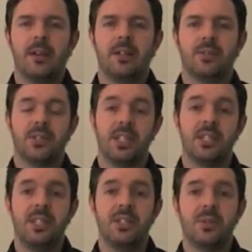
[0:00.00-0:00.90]
uh, or
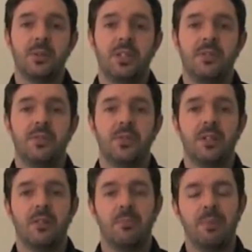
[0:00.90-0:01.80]
16 to 24
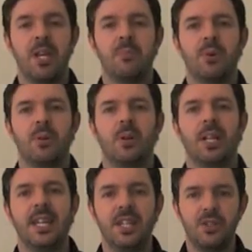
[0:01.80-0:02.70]
year old people who
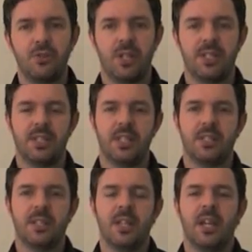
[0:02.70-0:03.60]
are interested